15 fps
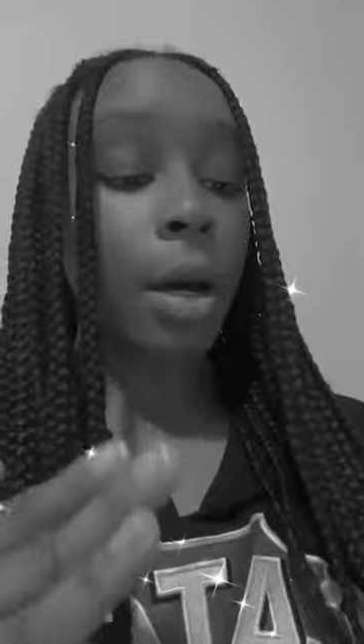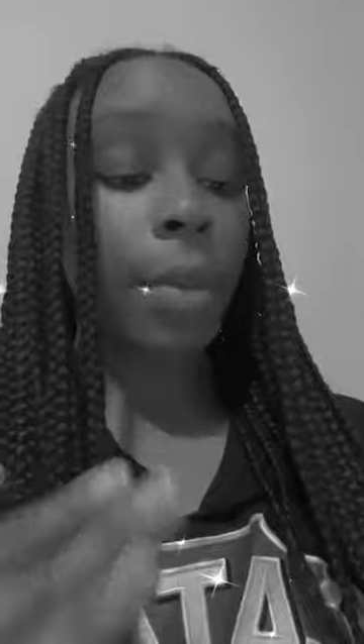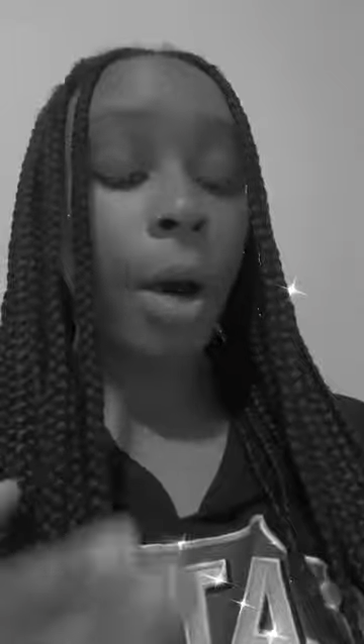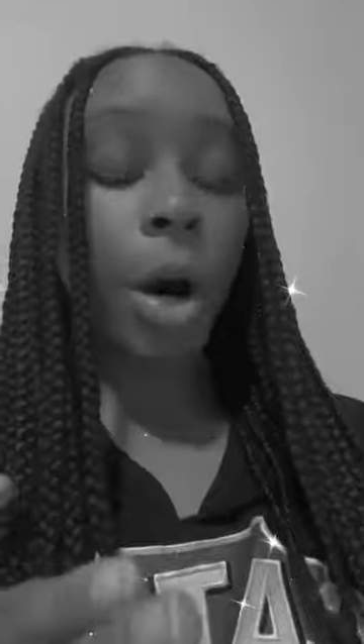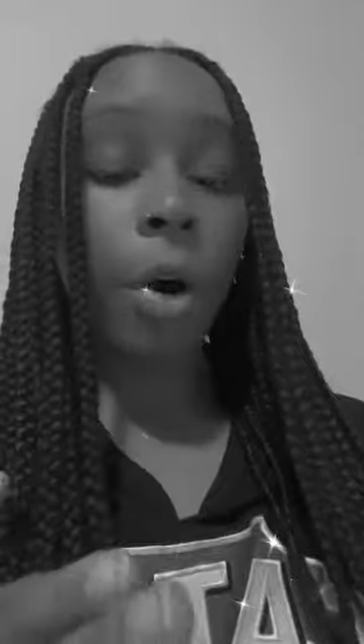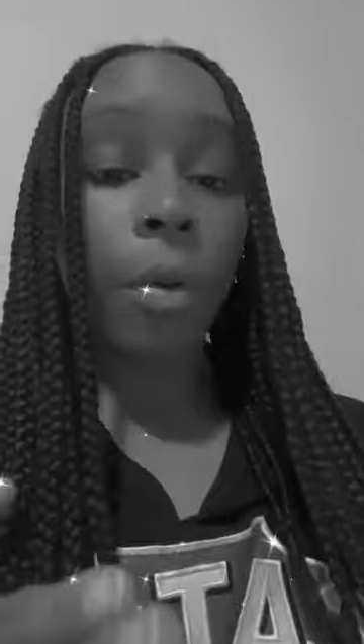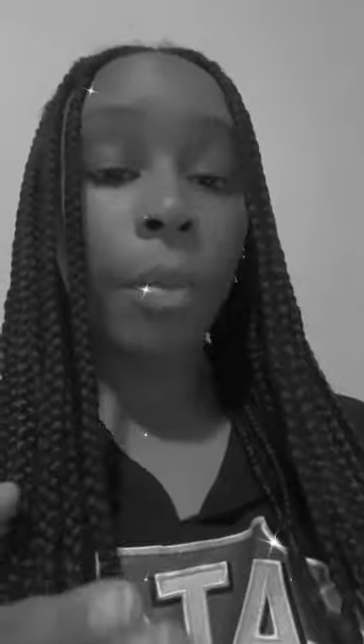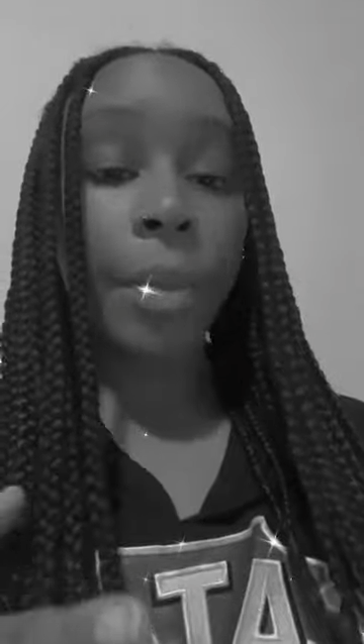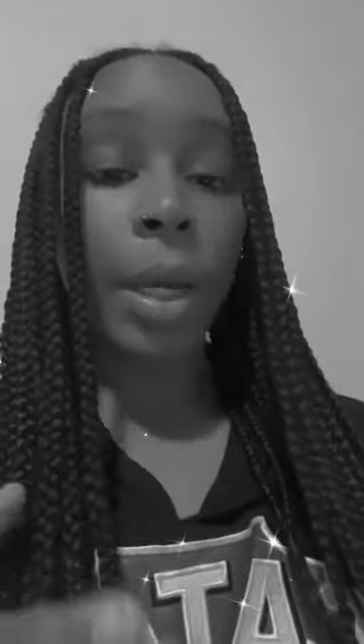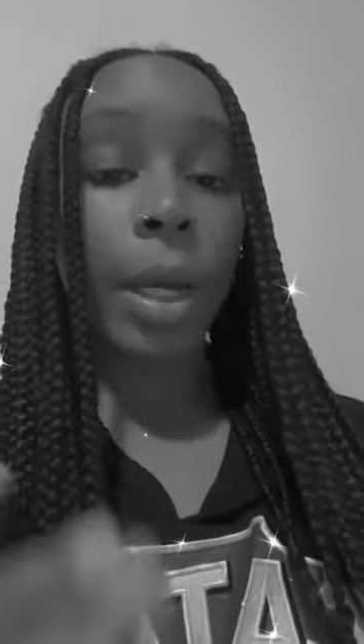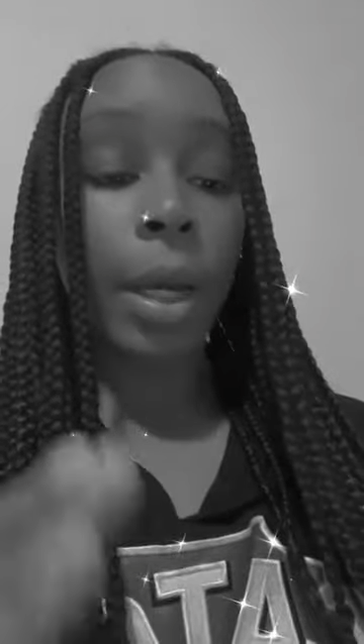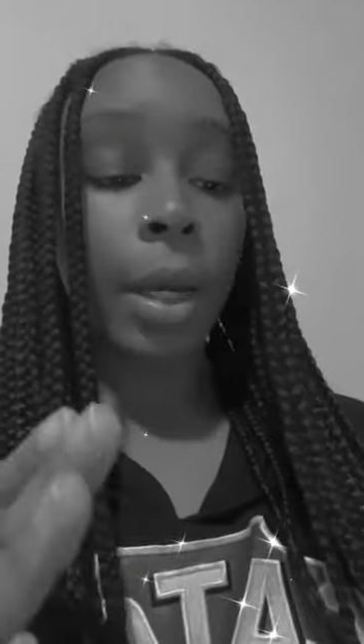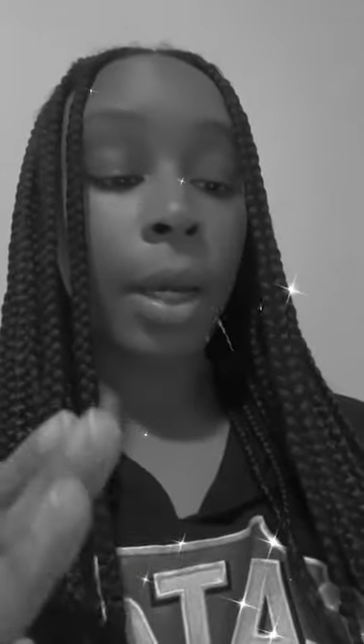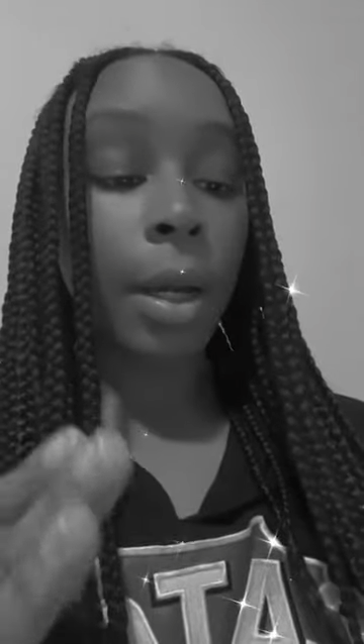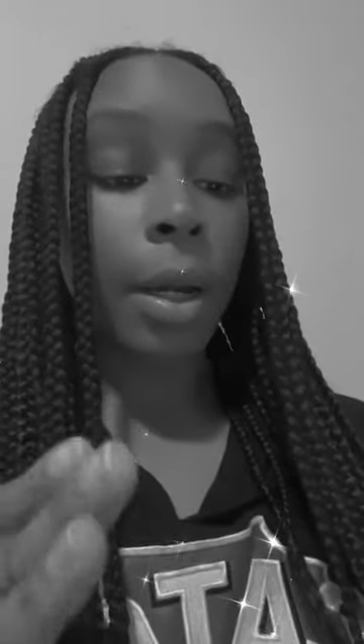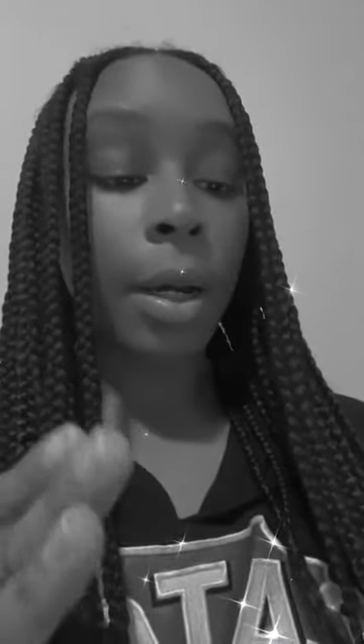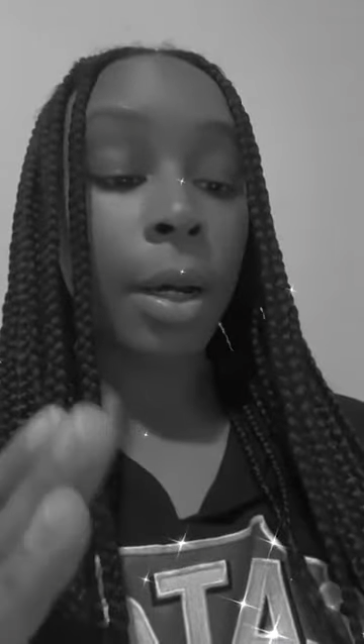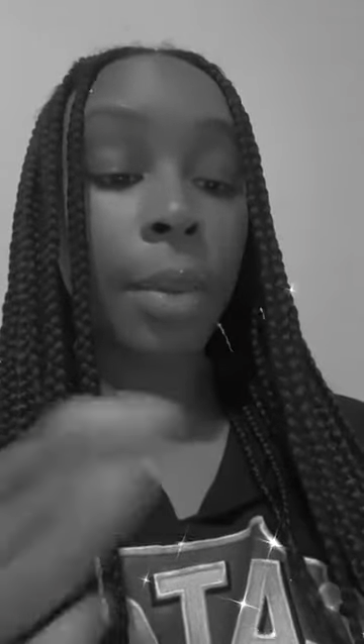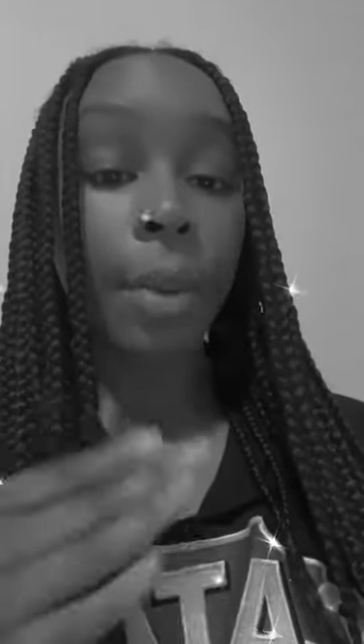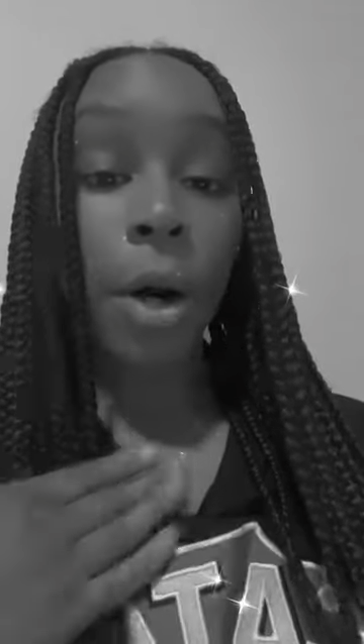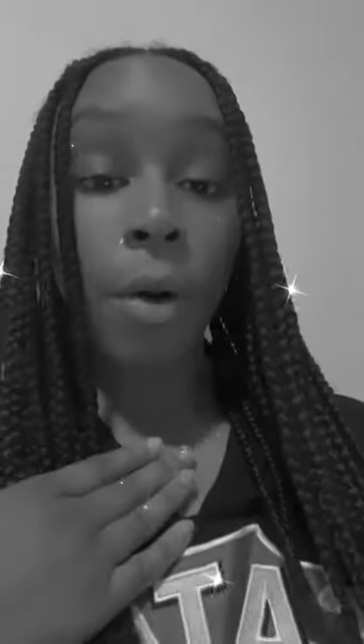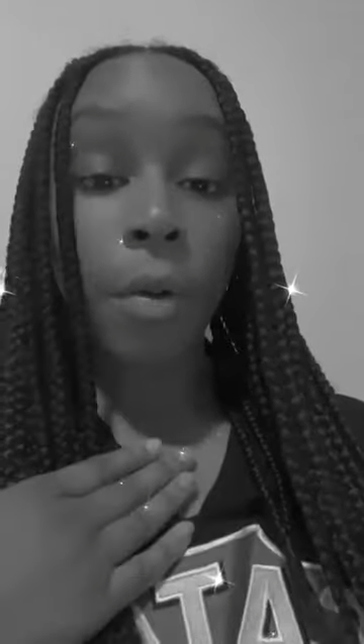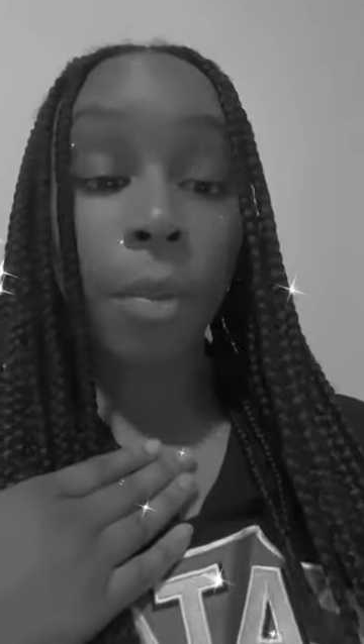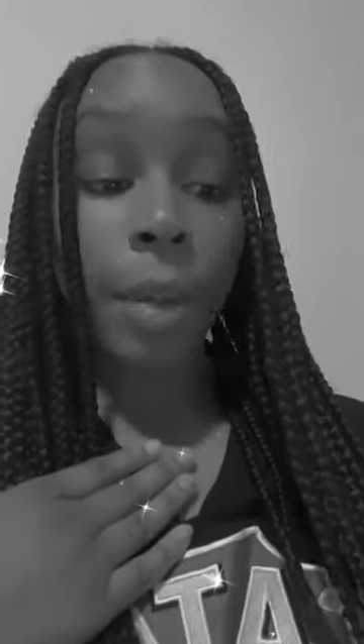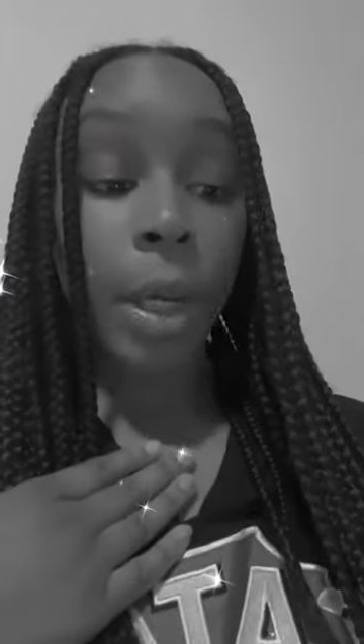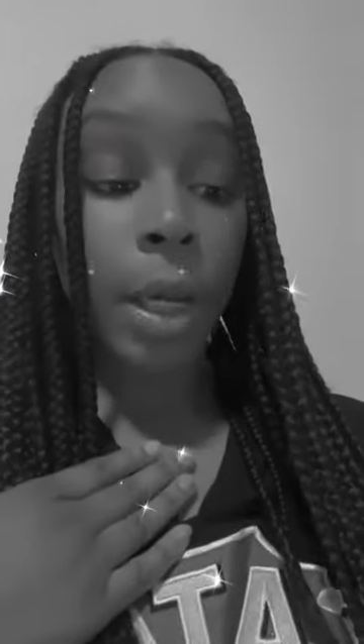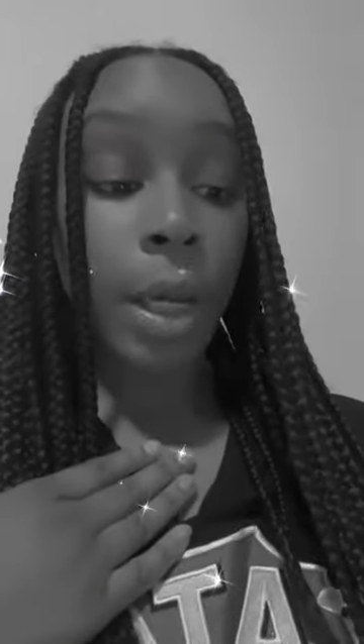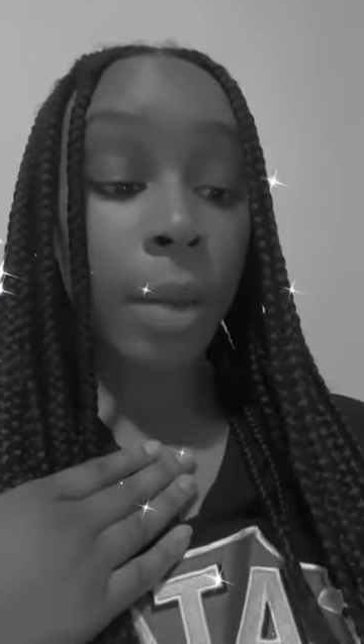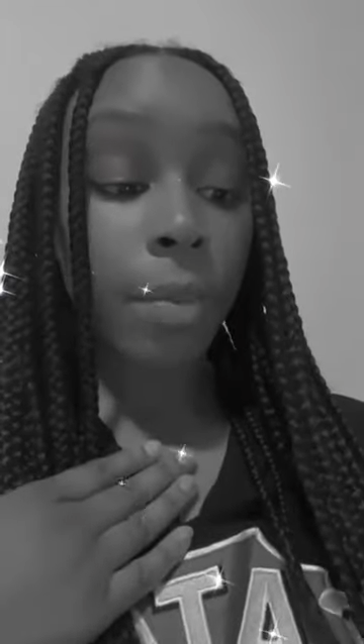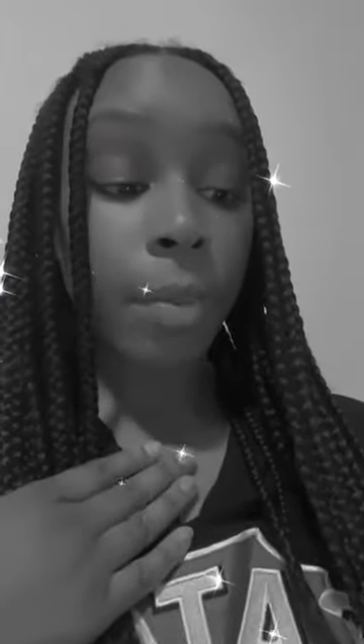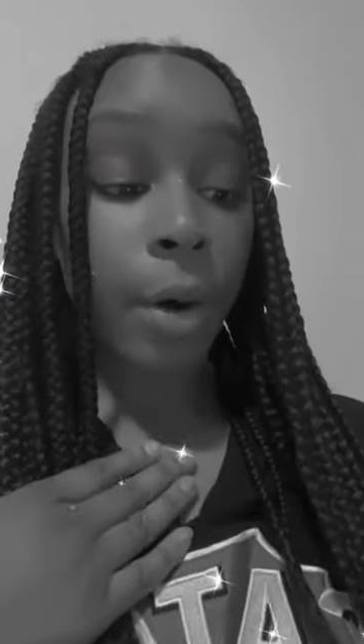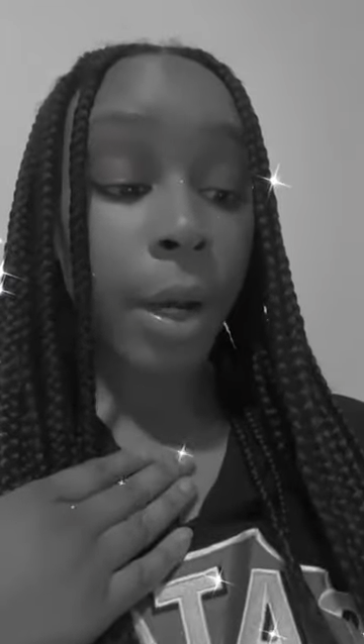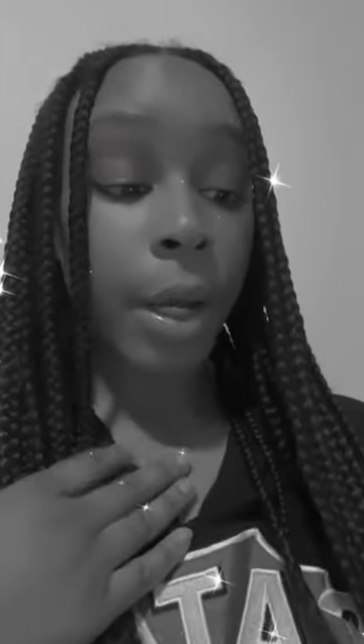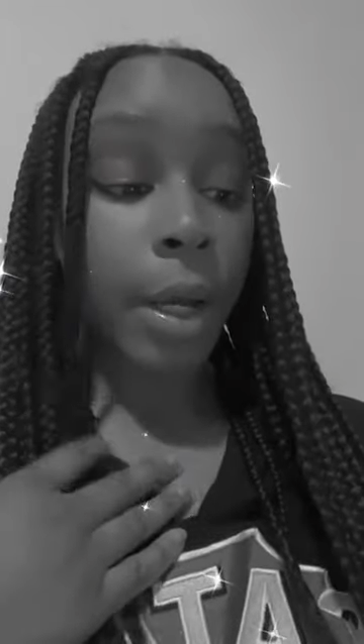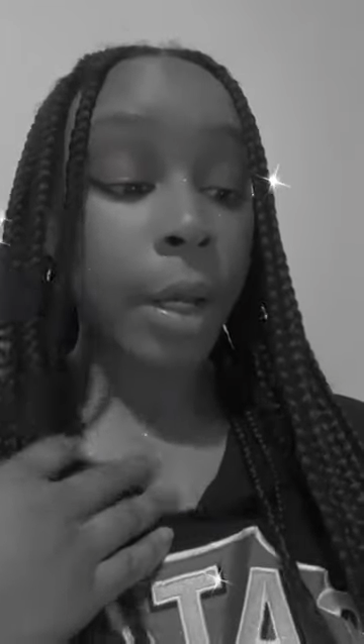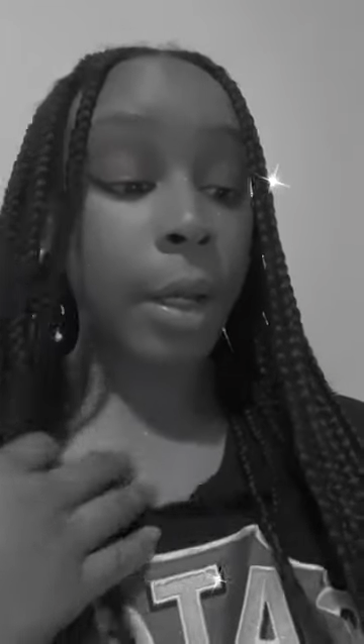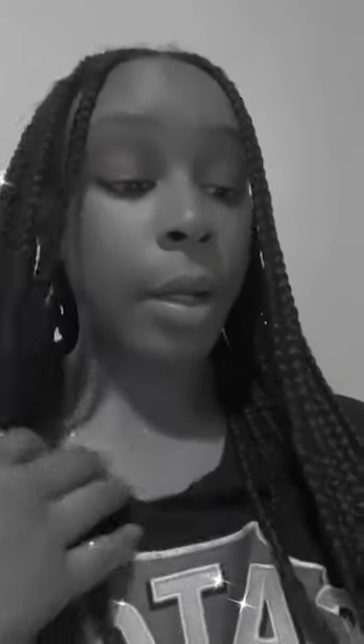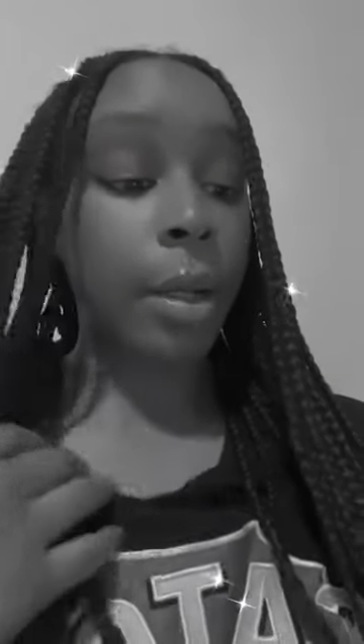come home with me and eat bread.